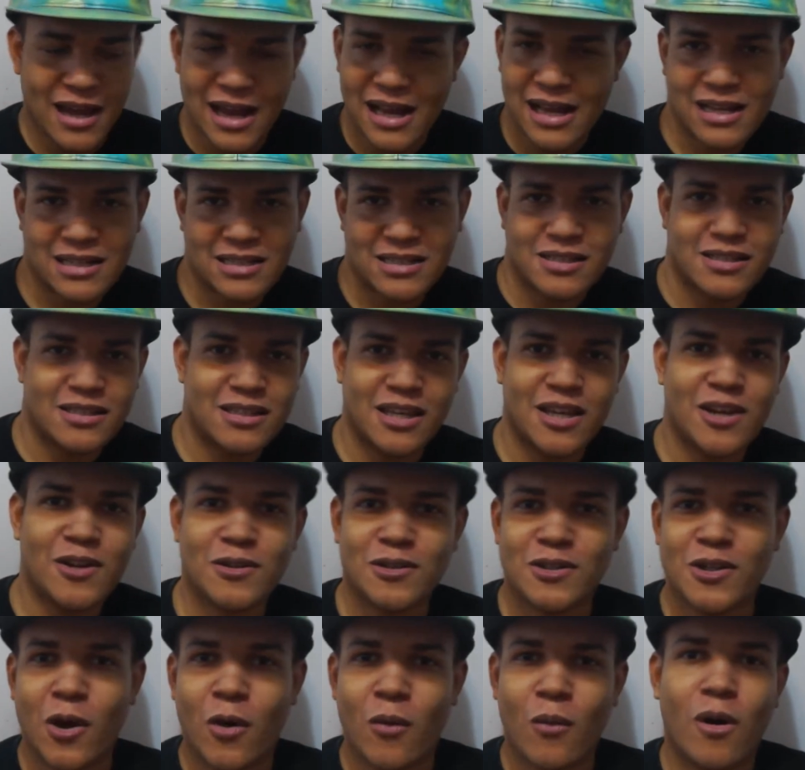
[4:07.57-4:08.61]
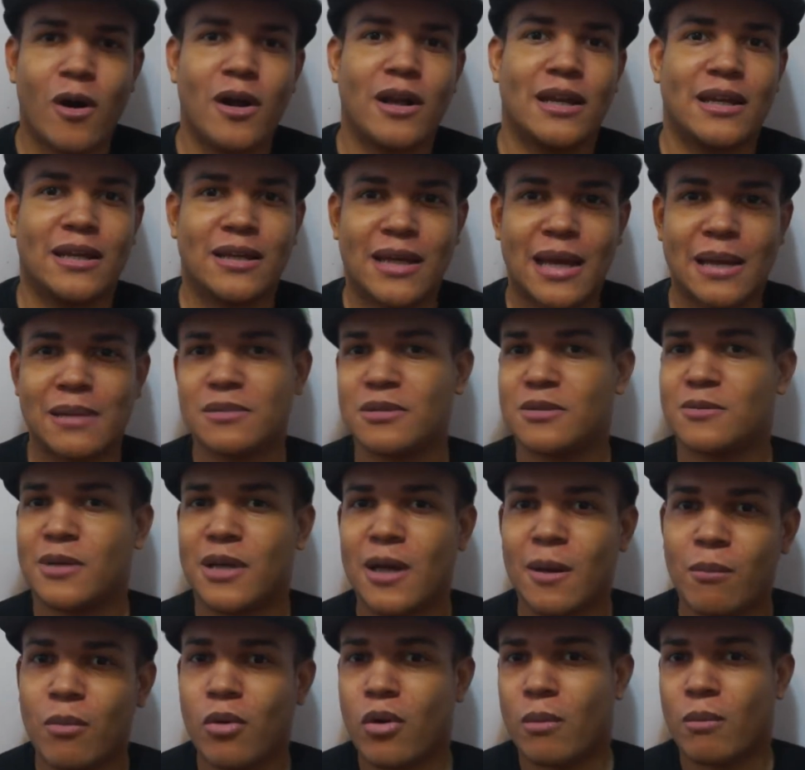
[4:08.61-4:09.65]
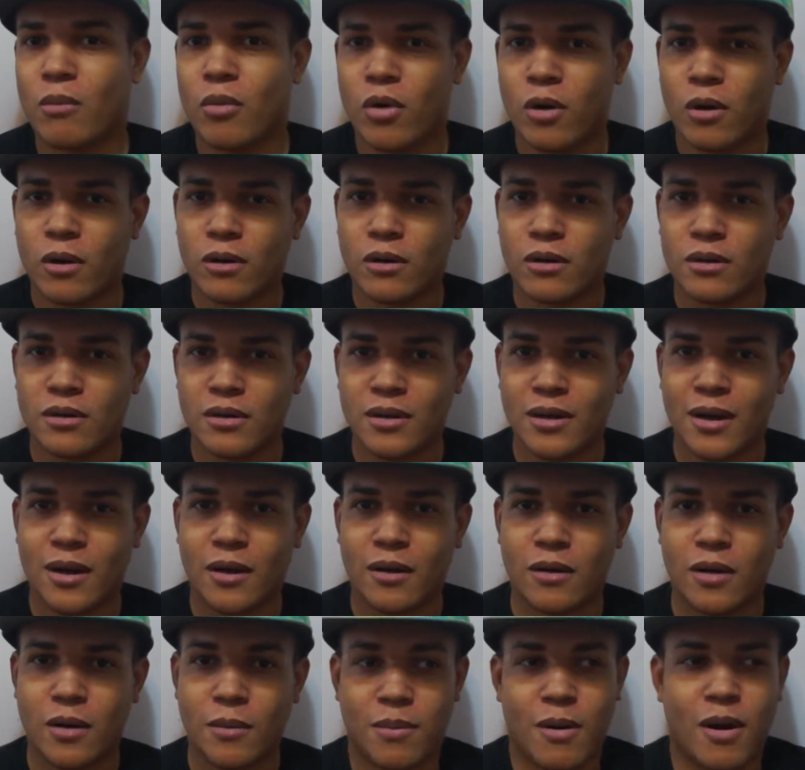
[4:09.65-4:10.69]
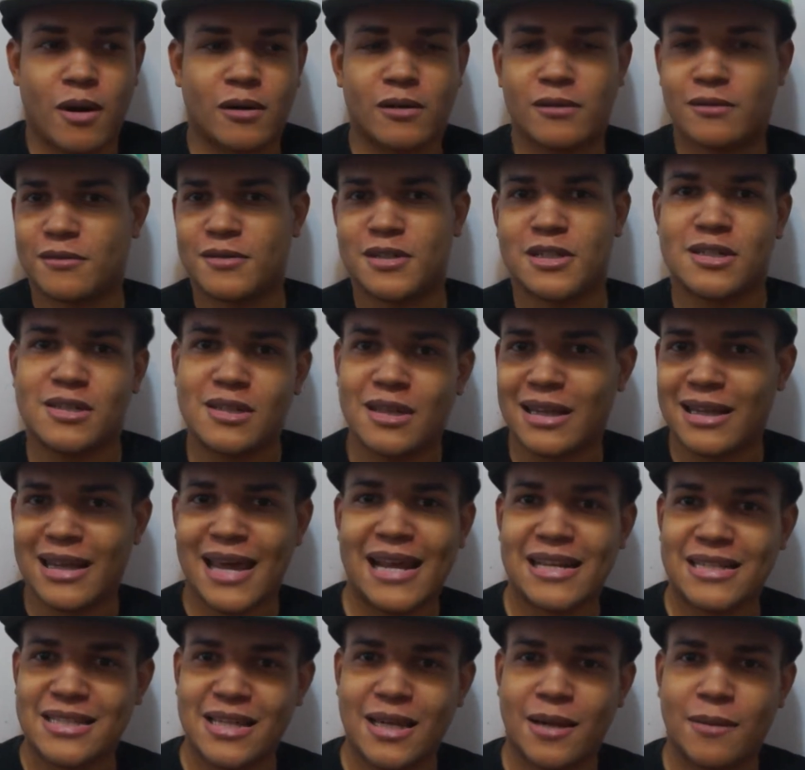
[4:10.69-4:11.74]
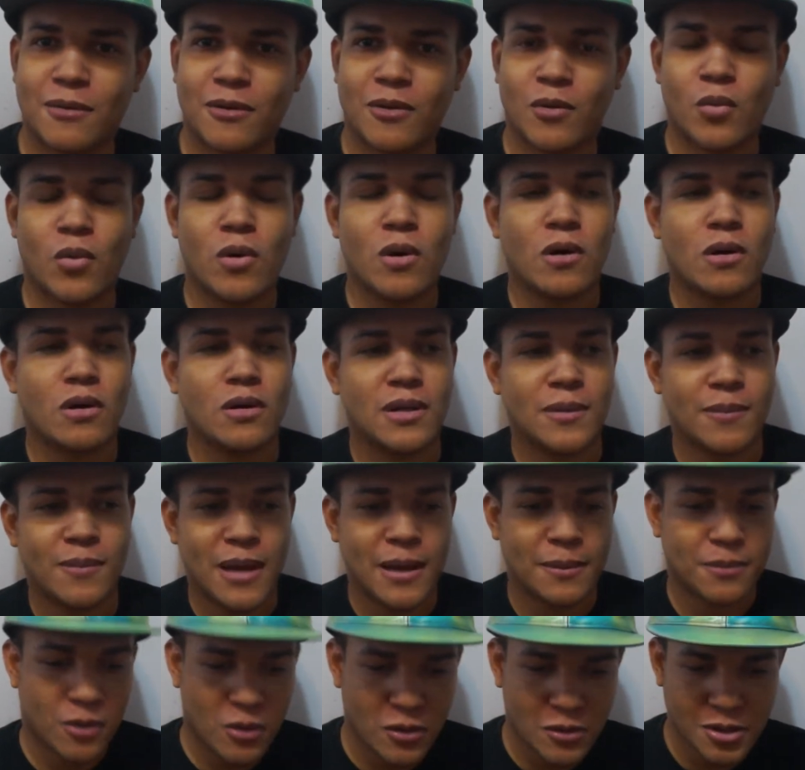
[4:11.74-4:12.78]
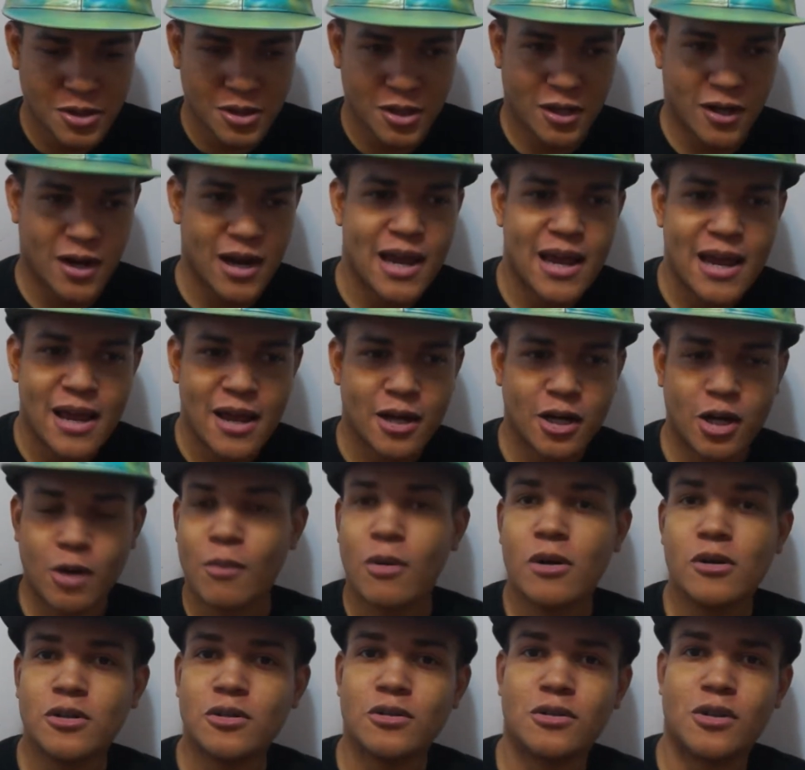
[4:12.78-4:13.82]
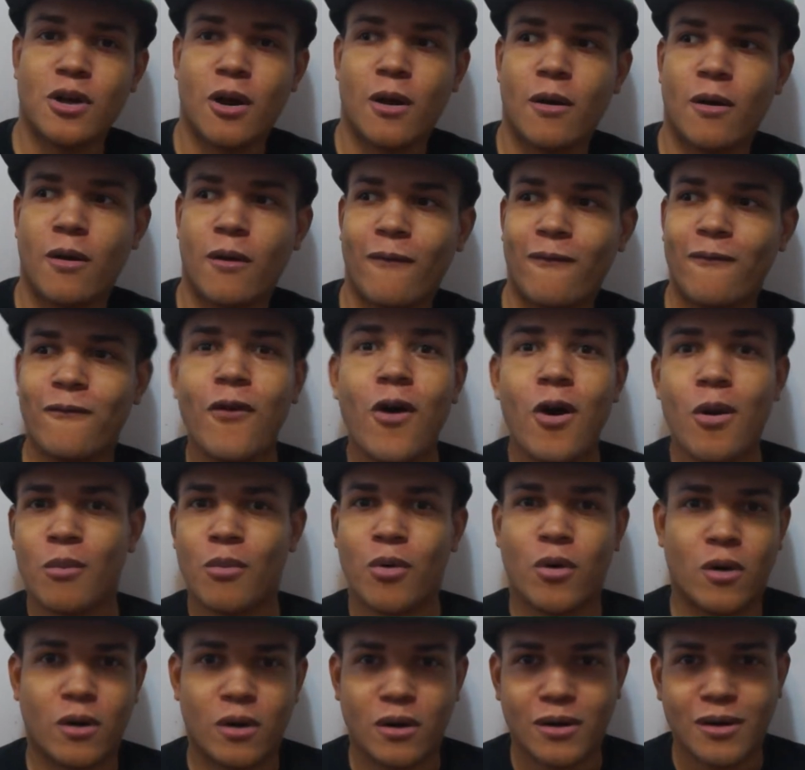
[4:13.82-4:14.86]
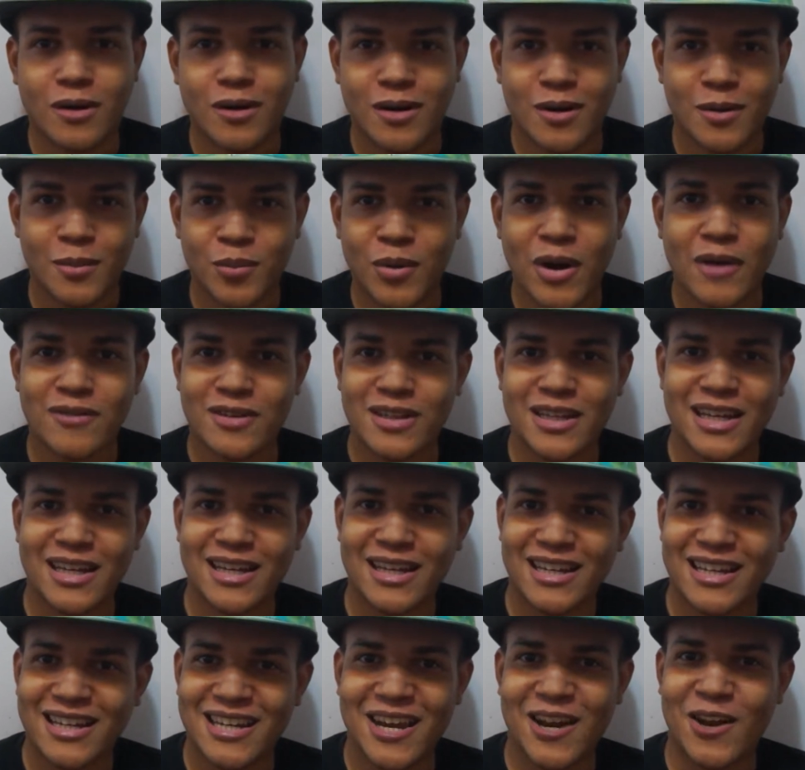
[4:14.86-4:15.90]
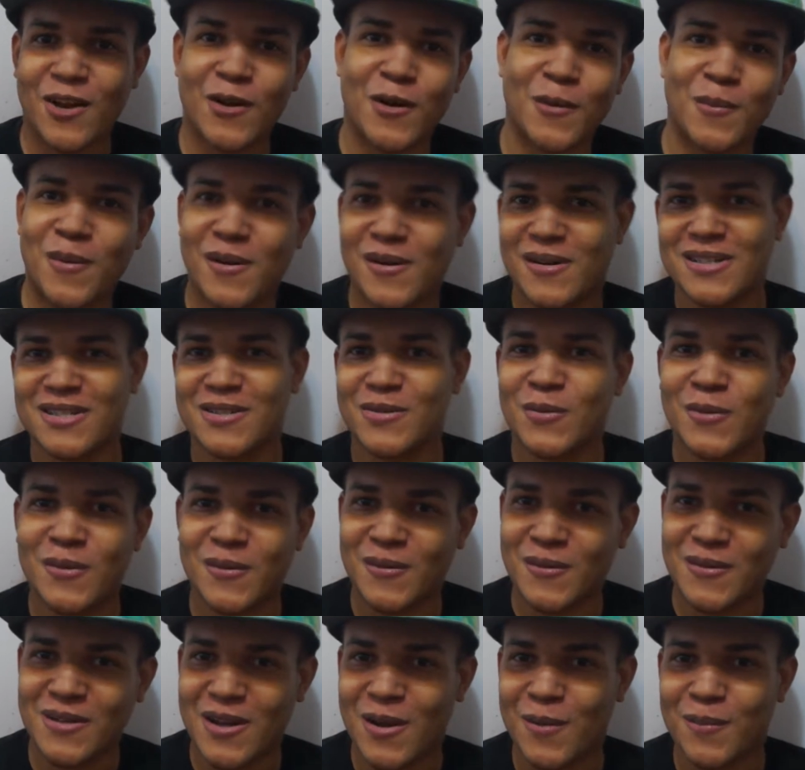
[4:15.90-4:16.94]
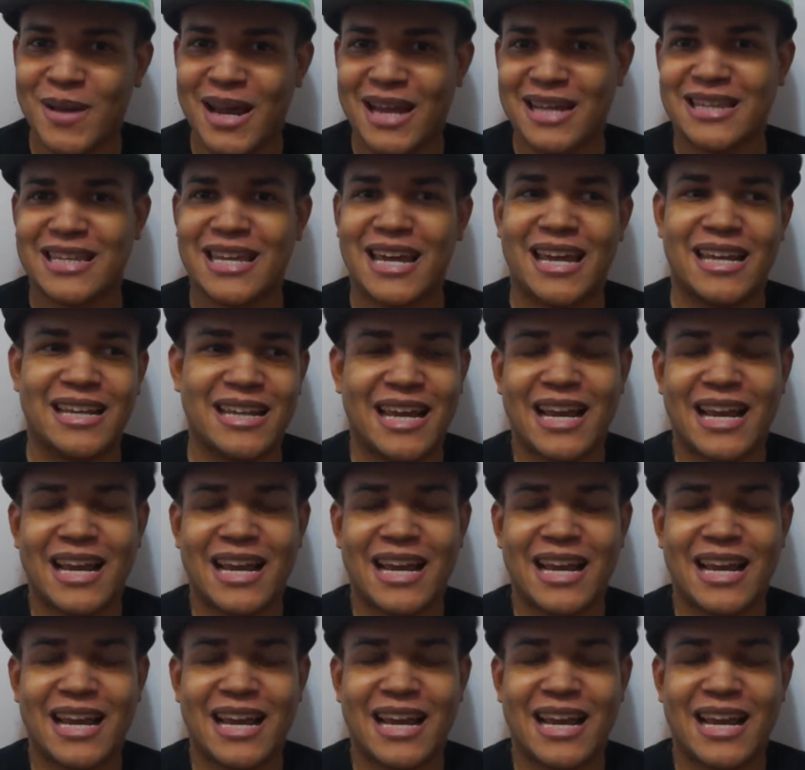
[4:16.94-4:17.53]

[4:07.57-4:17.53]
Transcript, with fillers: as the years go on and games become more and more, you know, a part of just the landscape of the world and pop culture, commercials are far more prevalent, you know, compared to what, you know, back then.